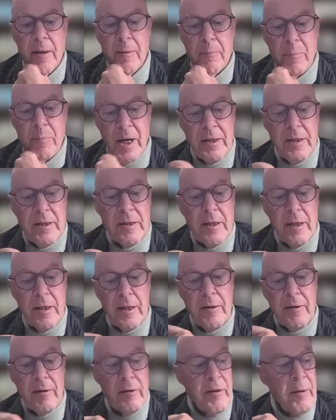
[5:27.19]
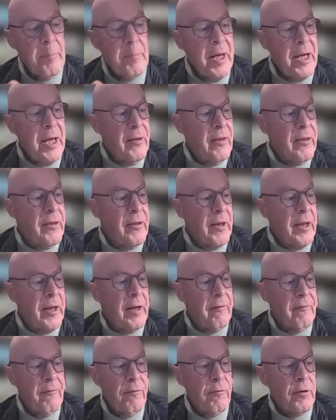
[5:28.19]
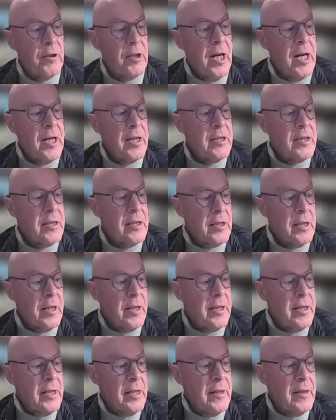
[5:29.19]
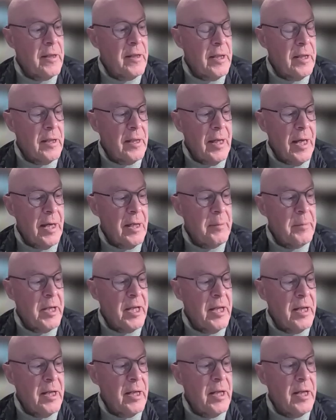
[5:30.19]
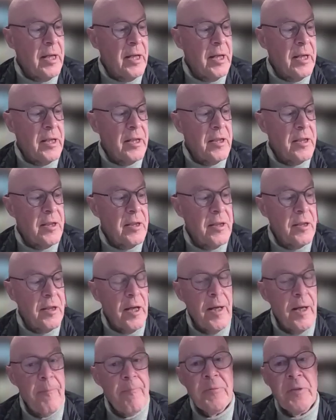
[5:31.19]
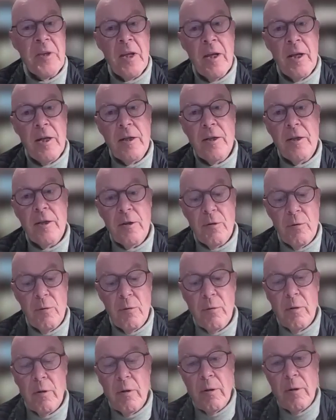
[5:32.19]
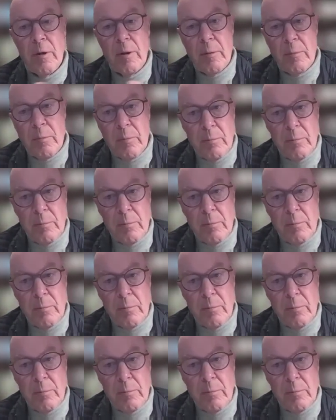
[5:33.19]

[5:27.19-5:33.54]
But the main thing for us in the academy is to